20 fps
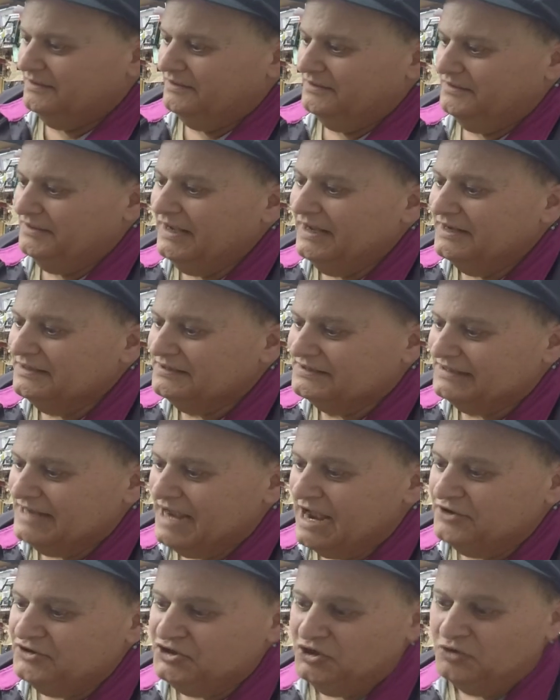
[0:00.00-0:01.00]
This,
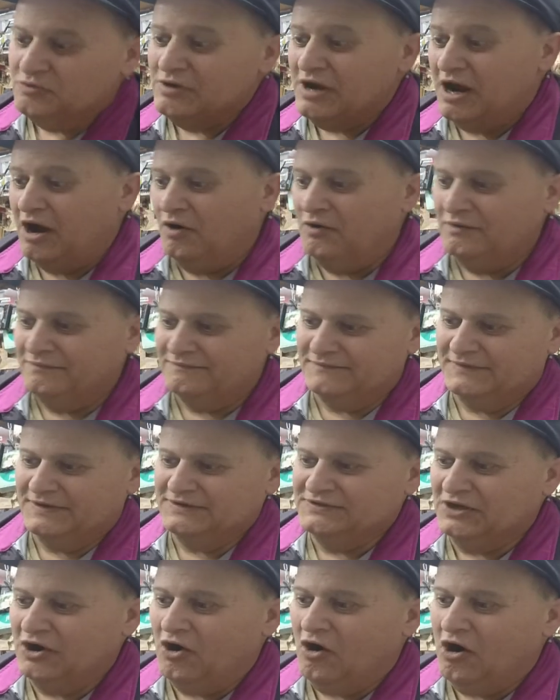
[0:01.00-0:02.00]
as you know,
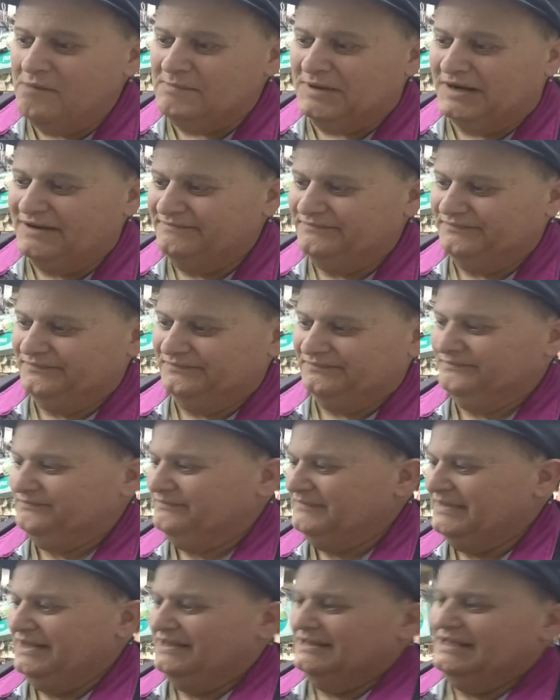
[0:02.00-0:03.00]
is an Arma.
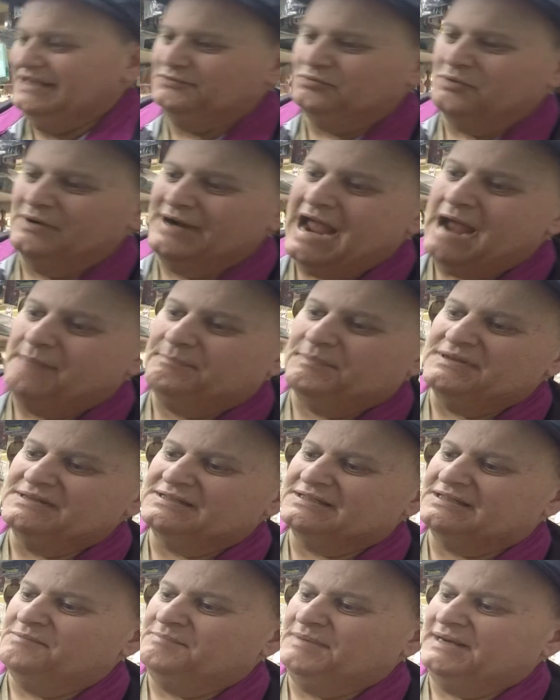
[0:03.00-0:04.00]
This one
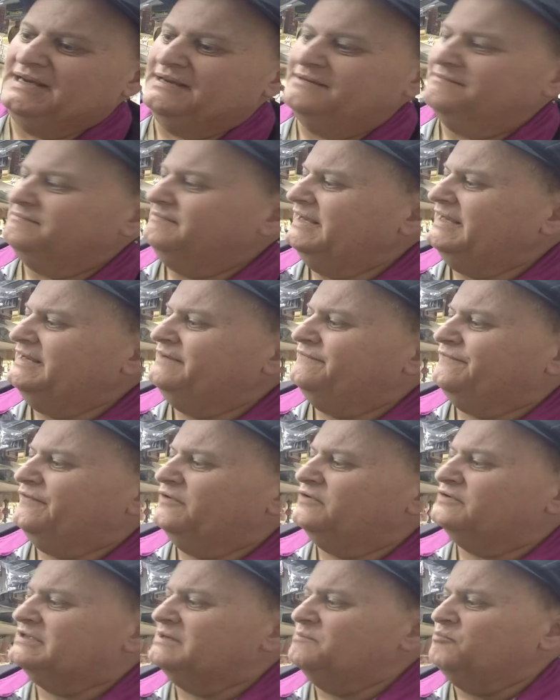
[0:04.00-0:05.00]
happens to be in
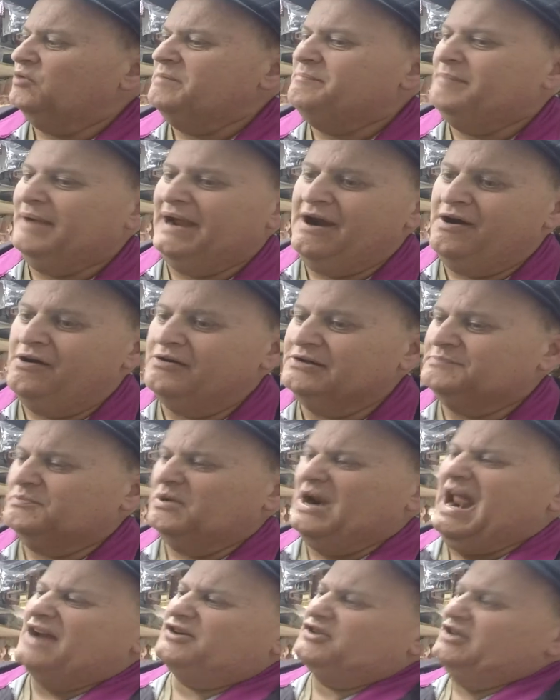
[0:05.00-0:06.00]
for some repairs,
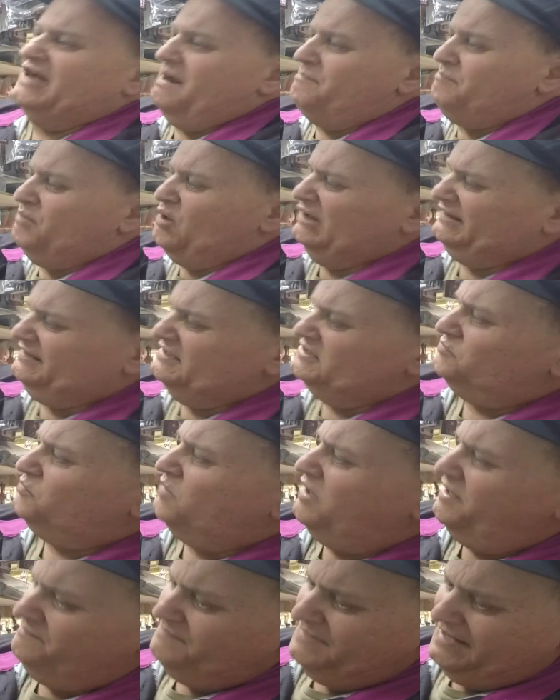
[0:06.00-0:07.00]
but actually I bought this
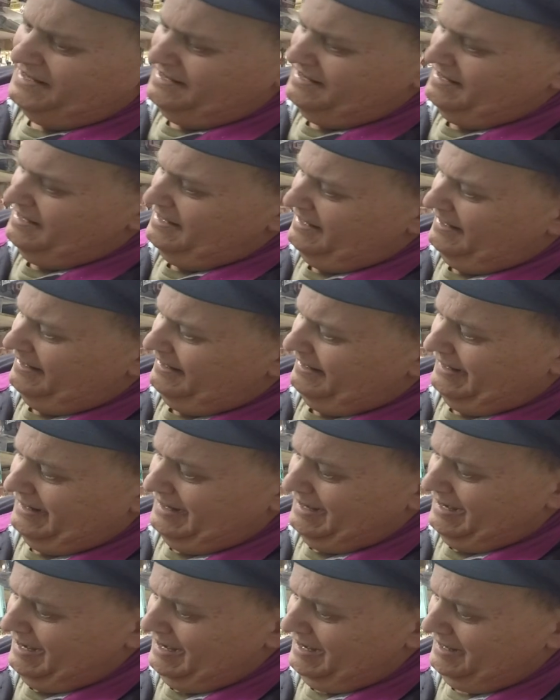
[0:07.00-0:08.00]
one.
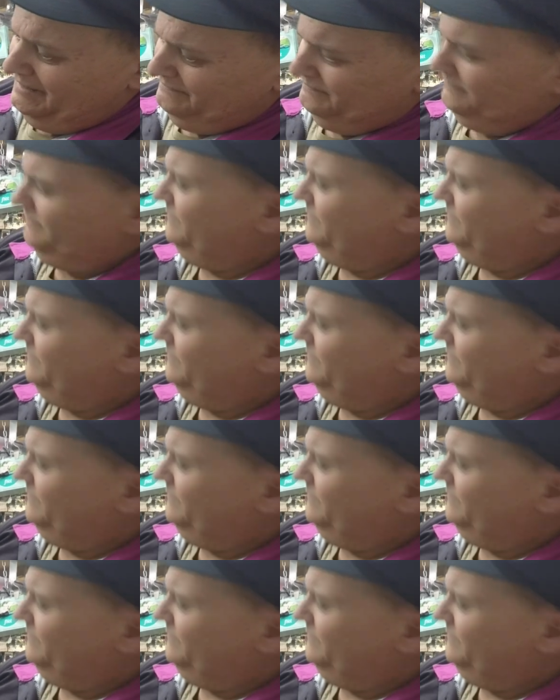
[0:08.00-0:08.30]
I